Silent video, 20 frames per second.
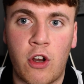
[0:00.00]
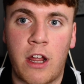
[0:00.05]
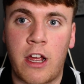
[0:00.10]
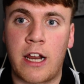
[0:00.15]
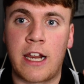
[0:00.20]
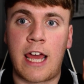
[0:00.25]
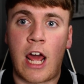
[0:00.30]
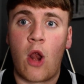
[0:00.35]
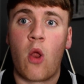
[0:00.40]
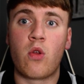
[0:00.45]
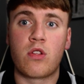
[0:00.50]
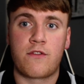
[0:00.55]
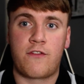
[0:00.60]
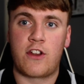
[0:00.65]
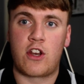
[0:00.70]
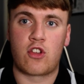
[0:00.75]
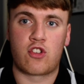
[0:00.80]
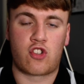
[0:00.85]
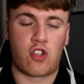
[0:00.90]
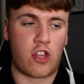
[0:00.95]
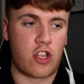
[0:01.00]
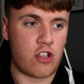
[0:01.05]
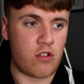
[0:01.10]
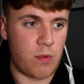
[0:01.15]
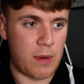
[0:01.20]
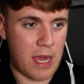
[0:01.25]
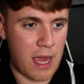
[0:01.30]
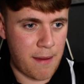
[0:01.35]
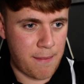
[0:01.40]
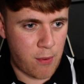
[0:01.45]
I'm going to get loads of videos done this
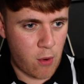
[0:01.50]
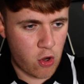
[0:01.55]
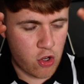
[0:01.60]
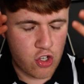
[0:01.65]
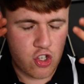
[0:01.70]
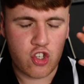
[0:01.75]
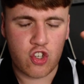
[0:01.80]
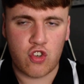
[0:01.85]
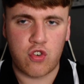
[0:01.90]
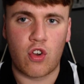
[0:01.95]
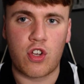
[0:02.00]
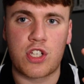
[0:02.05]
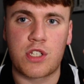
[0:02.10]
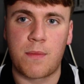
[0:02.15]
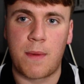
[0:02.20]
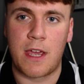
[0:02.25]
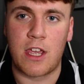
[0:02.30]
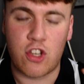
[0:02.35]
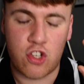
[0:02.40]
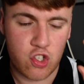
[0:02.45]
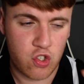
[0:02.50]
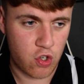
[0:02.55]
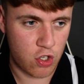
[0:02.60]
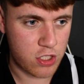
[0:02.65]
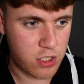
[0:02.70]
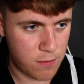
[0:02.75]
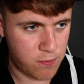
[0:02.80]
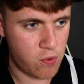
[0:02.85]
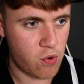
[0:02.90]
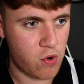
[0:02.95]
weekend, boys. Trust me, trust
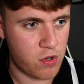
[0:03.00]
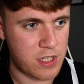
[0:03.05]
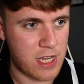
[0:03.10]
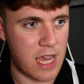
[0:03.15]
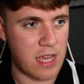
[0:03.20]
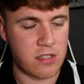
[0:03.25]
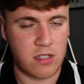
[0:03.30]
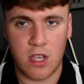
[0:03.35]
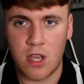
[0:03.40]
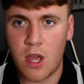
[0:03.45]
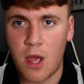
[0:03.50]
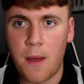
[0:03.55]
the process.